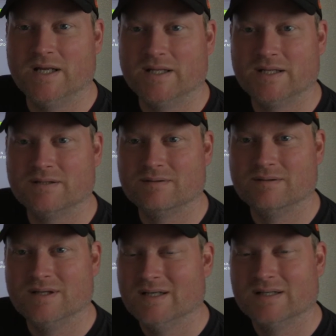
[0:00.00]
And then,
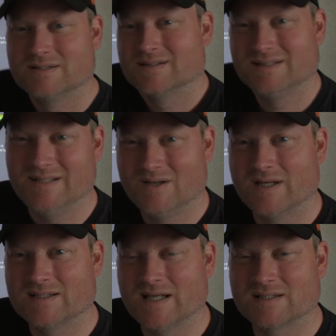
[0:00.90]
you know,
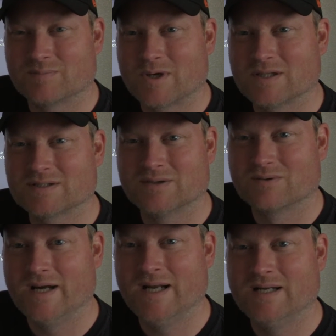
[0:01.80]
as a personal
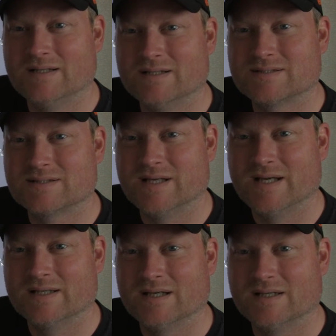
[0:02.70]
rating to this
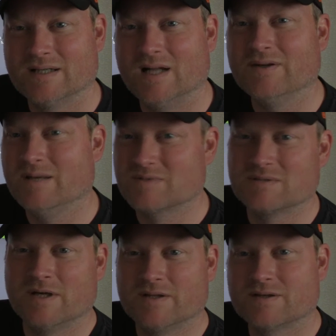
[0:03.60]
thing, I'll name
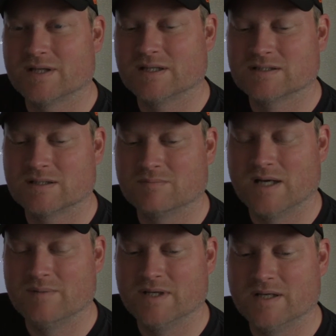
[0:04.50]
some other things that
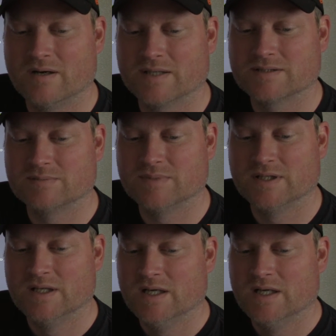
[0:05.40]
might be interesting, but